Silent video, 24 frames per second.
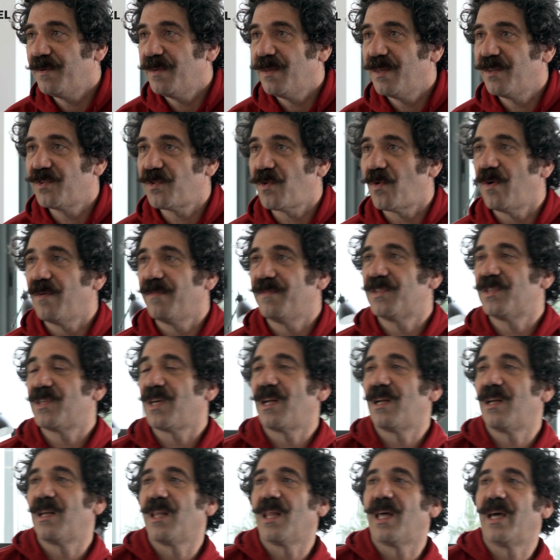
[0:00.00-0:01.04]
So all of a
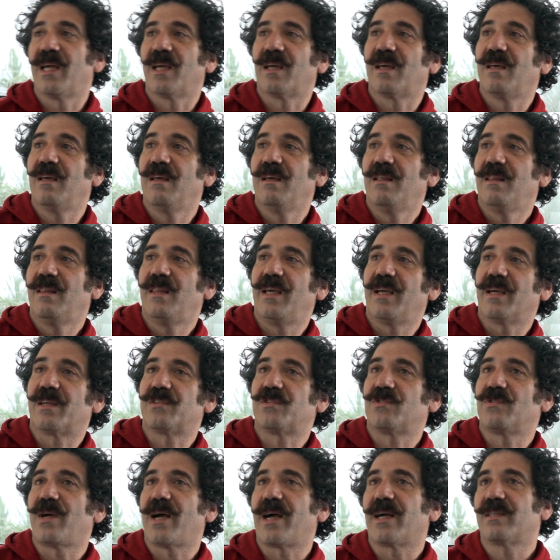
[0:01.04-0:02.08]
sudden, like, the
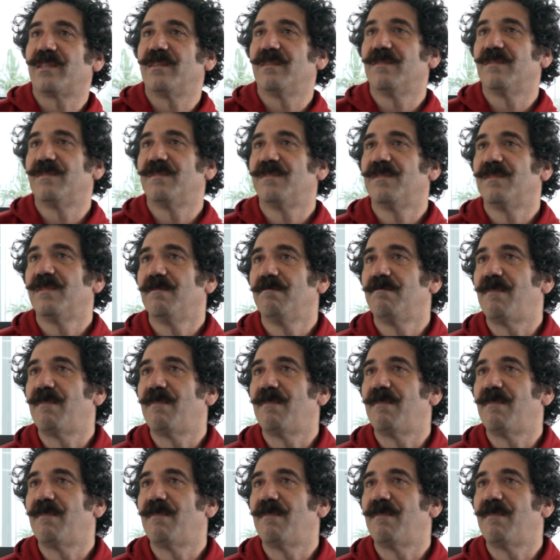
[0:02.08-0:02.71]
extractive